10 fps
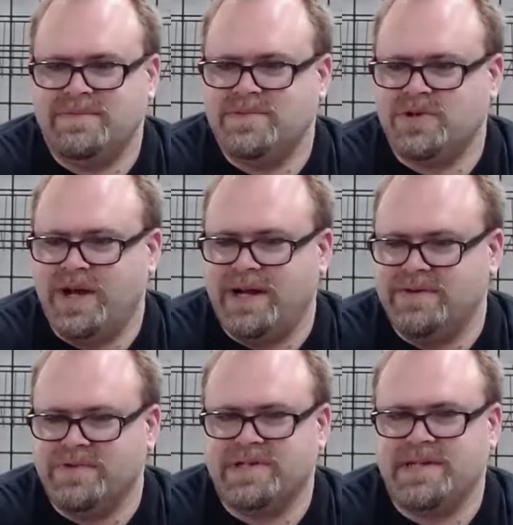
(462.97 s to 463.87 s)
try to get it
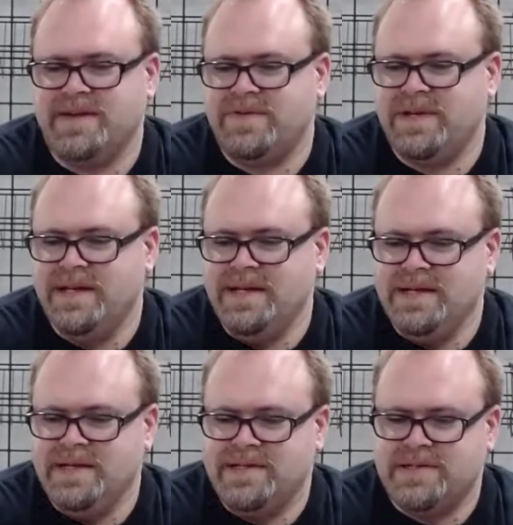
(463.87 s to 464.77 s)
received.
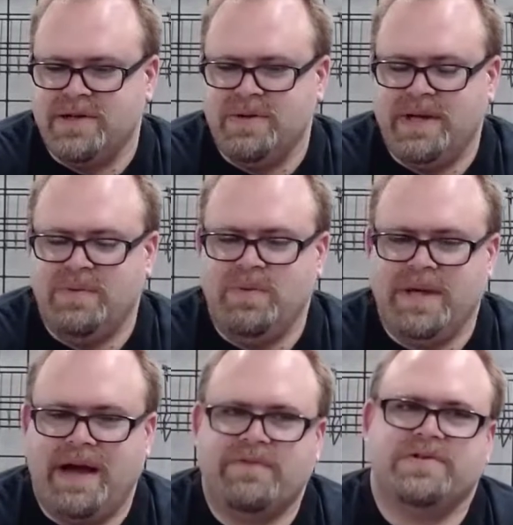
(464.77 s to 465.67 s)
So it will be
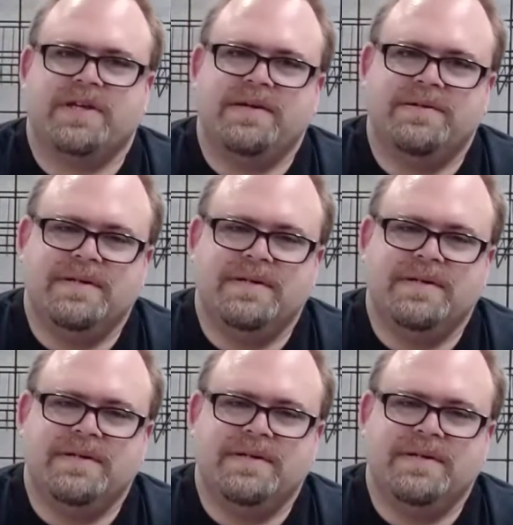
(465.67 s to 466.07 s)
out for sale.